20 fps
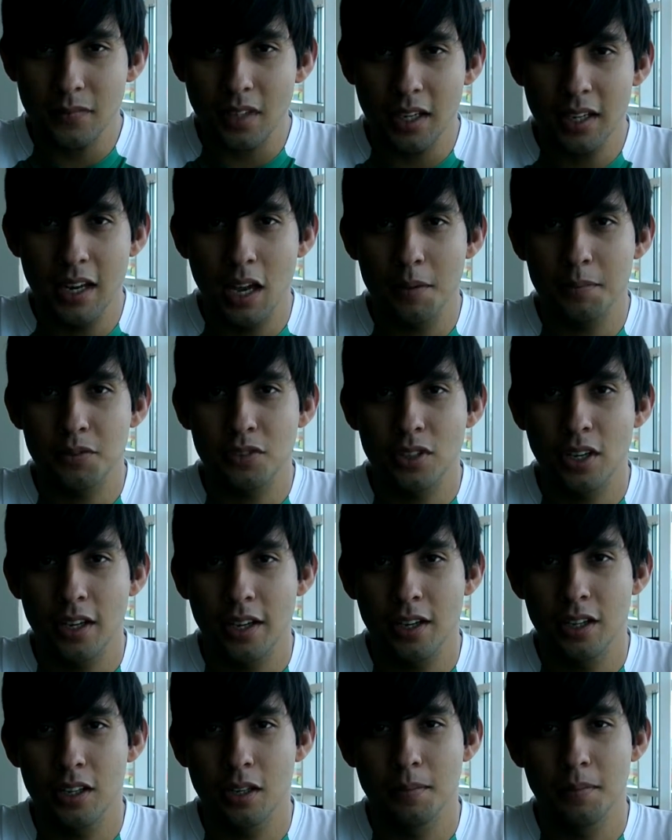now I'm
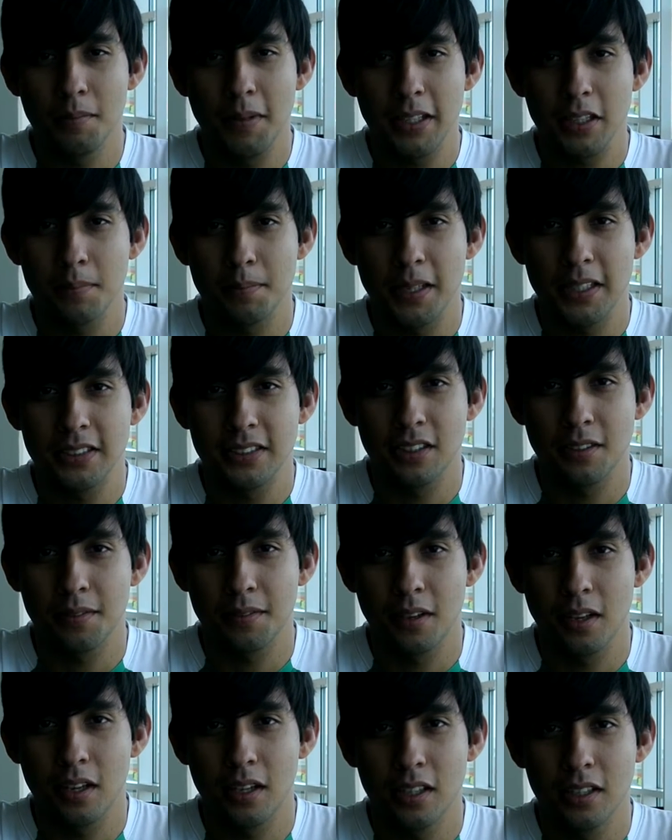here to make the best of
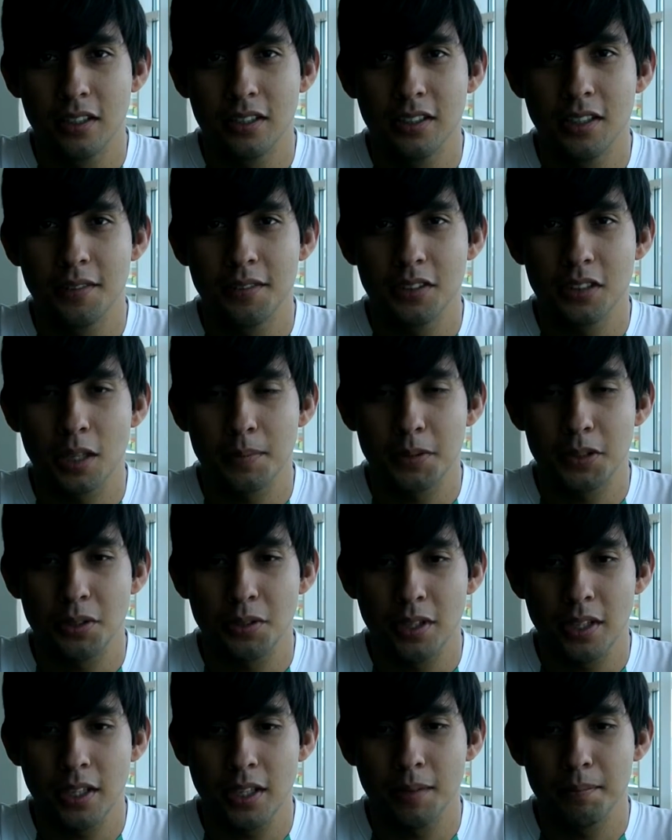this
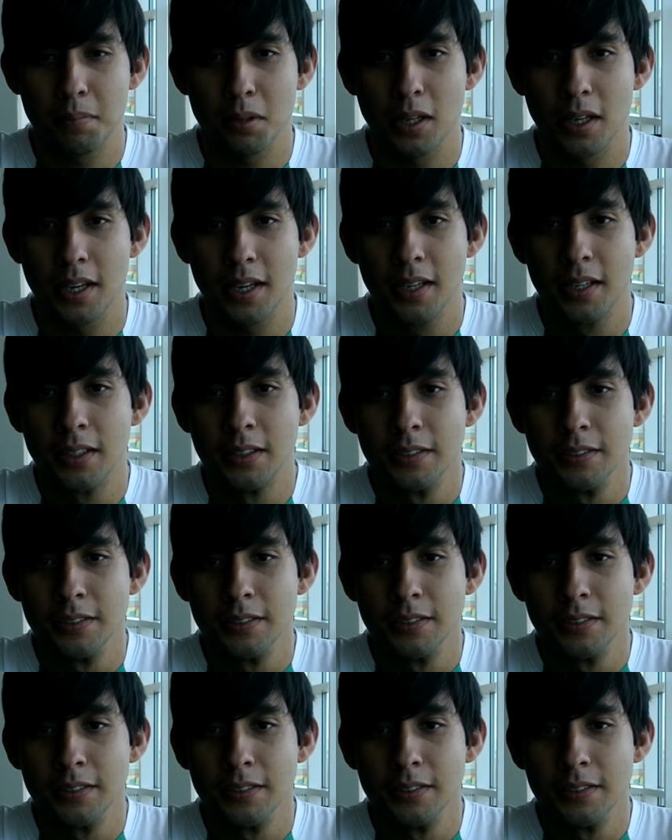opportunity and play